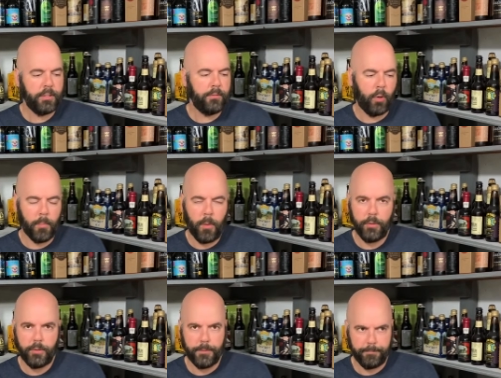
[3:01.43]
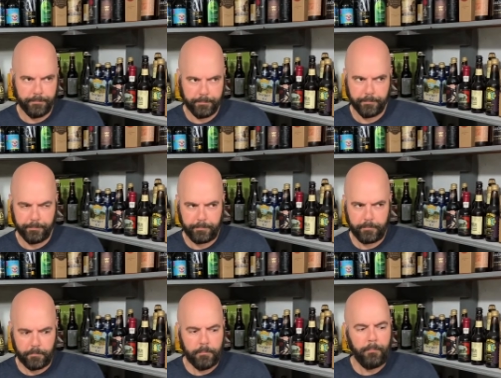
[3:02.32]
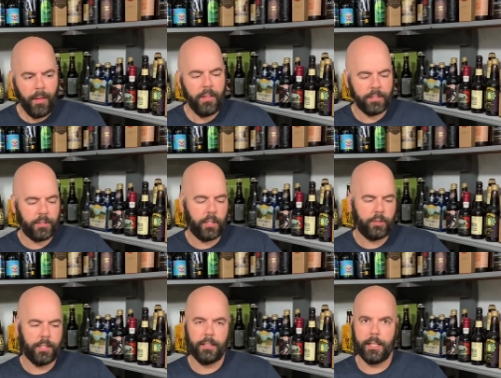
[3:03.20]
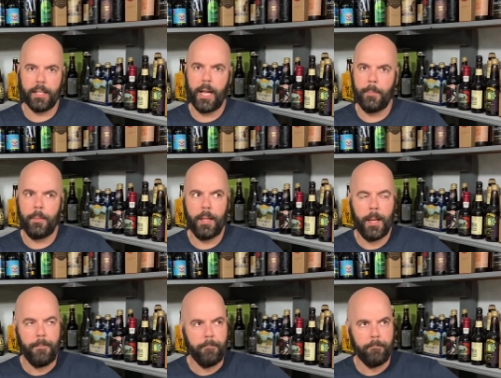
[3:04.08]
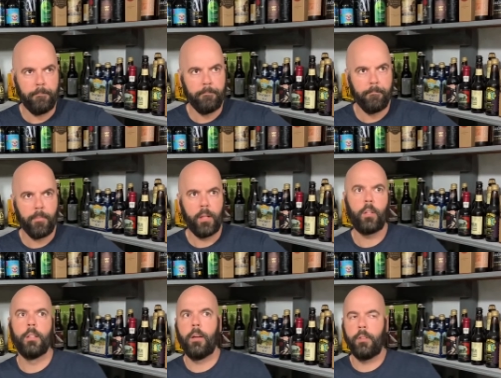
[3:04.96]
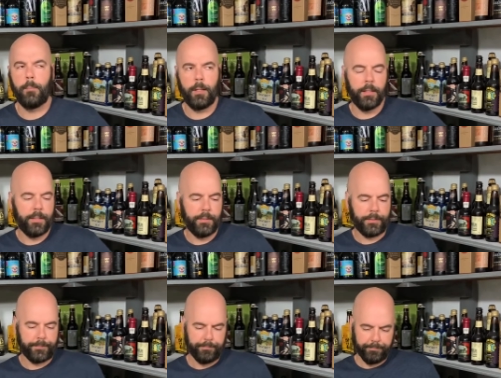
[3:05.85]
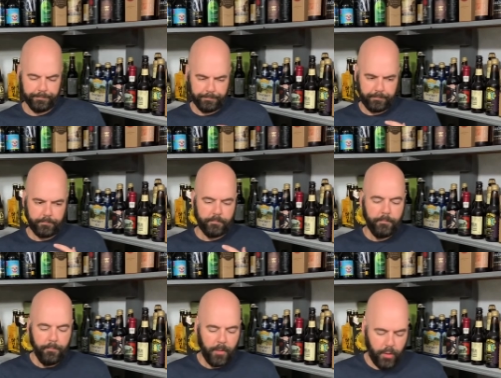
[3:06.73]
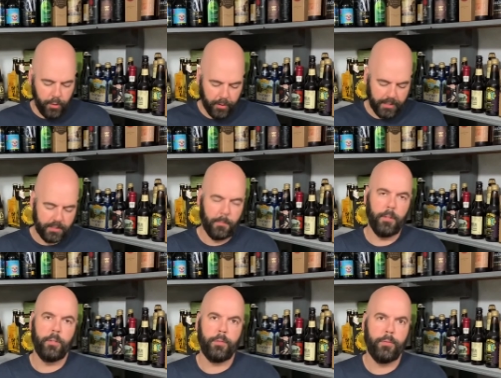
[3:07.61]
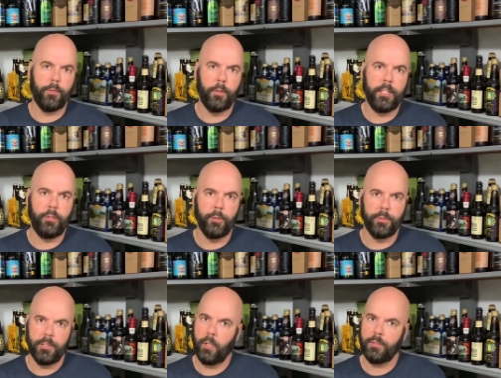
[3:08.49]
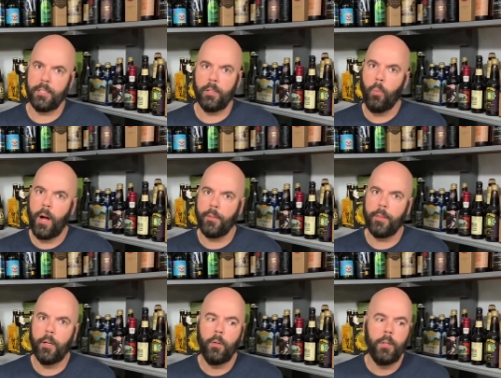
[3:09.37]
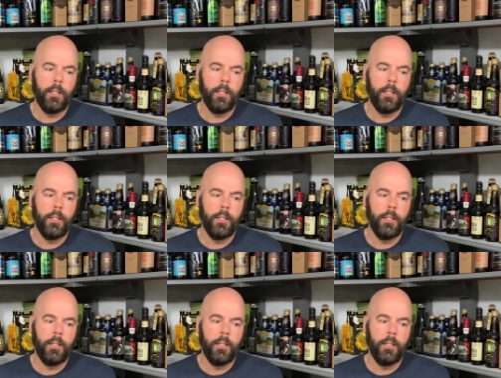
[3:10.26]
and foremost, this does drink like an IPA. Good level of bitterness. You do get some of those fruity, juicy notes that you want, though.